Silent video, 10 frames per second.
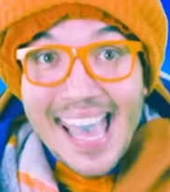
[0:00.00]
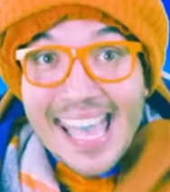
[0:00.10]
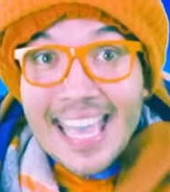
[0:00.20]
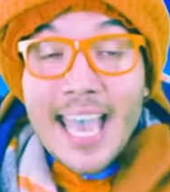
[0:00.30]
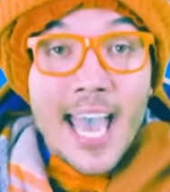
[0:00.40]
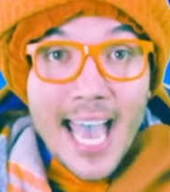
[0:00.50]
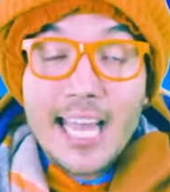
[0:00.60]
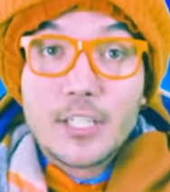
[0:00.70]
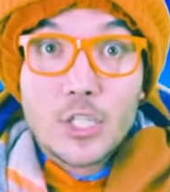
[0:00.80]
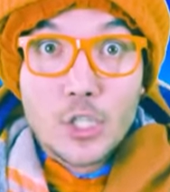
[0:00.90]
Hey,
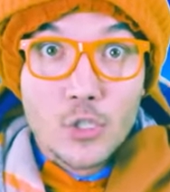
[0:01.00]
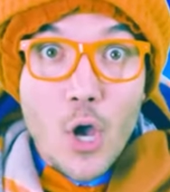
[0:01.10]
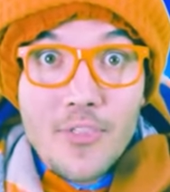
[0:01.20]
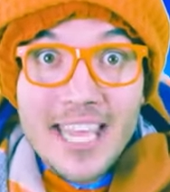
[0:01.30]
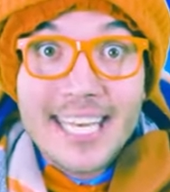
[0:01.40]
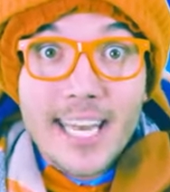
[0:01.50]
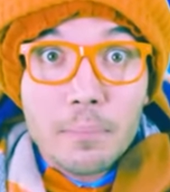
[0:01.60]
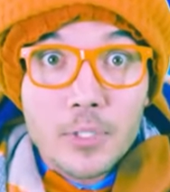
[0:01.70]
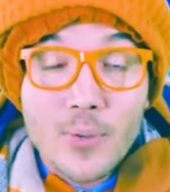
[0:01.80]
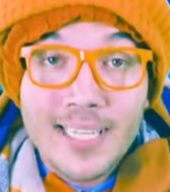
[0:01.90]
and did you know that
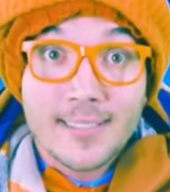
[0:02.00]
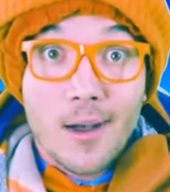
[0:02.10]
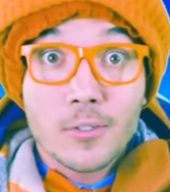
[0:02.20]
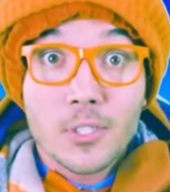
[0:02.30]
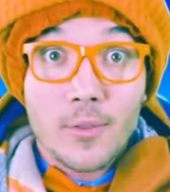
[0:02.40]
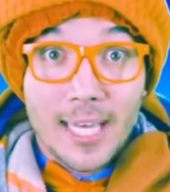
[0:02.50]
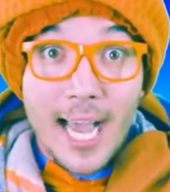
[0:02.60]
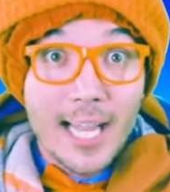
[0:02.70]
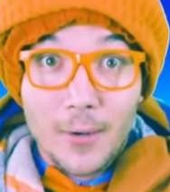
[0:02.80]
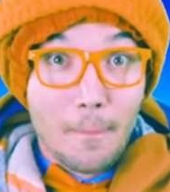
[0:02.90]
Neptune is also
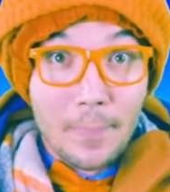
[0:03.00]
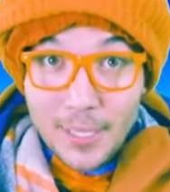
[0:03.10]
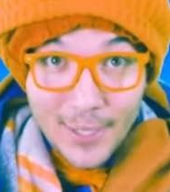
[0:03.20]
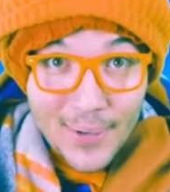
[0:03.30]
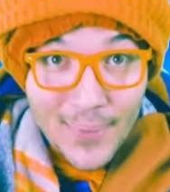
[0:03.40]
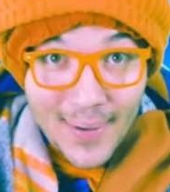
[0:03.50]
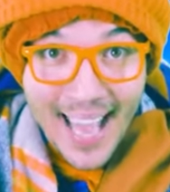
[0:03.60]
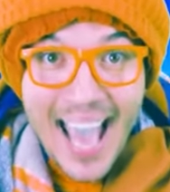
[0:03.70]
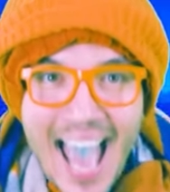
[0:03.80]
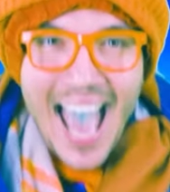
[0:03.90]
the color blue?
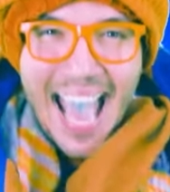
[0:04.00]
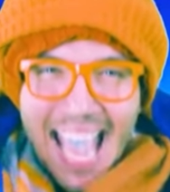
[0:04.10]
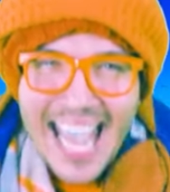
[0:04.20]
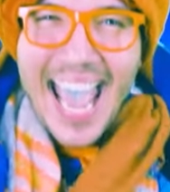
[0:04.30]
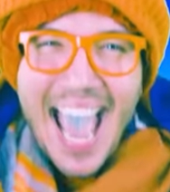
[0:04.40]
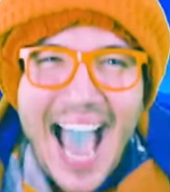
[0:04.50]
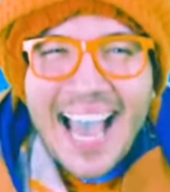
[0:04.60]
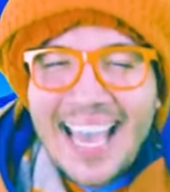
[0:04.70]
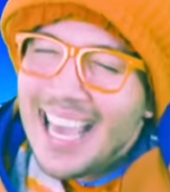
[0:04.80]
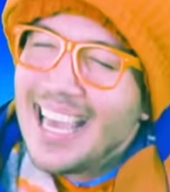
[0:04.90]

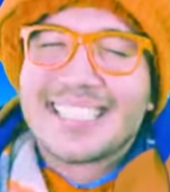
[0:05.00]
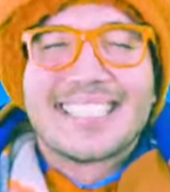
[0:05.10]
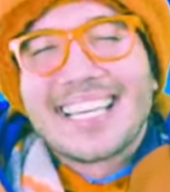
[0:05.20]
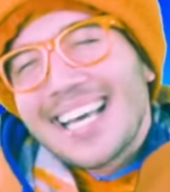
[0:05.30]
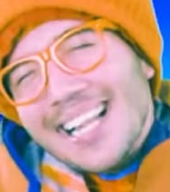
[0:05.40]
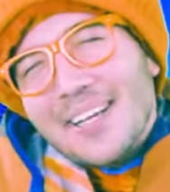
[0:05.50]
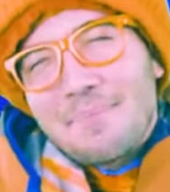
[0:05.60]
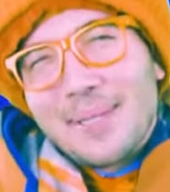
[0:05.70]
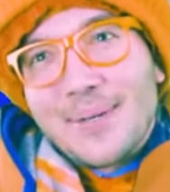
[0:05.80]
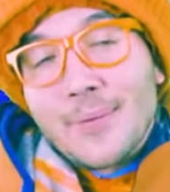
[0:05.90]
Yeah, it's the
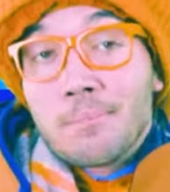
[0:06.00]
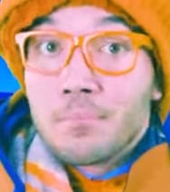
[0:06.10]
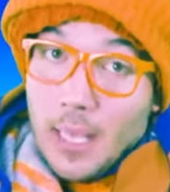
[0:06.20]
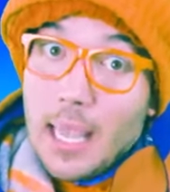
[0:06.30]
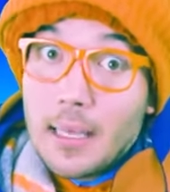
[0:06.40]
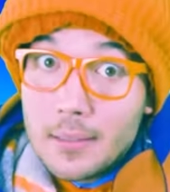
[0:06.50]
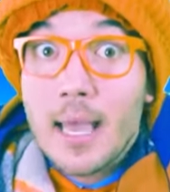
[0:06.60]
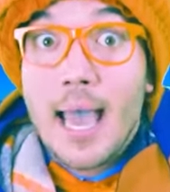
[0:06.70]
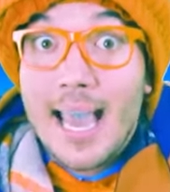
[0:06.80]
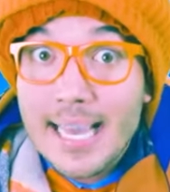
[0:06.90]
color blue
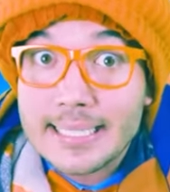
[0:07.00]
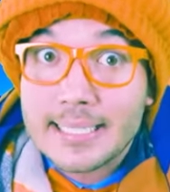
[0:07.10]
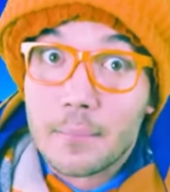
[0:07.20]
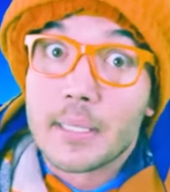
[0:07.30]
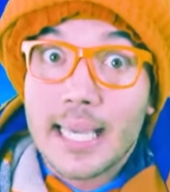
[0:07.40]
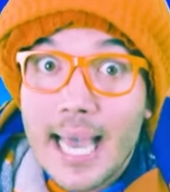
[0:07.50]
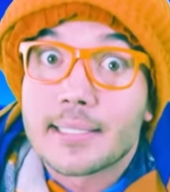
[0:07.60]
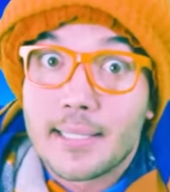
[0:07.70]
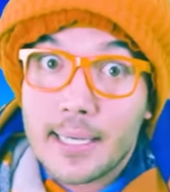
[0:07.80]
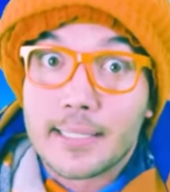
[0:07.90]
and has some
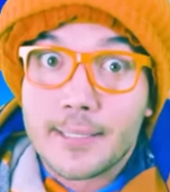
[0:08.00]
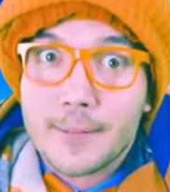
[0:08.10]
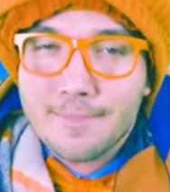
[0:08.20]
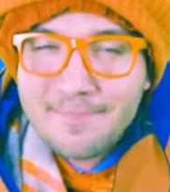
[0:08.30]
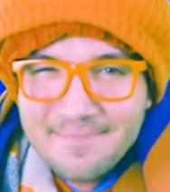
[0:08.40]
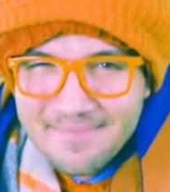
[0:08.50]
gas on it too.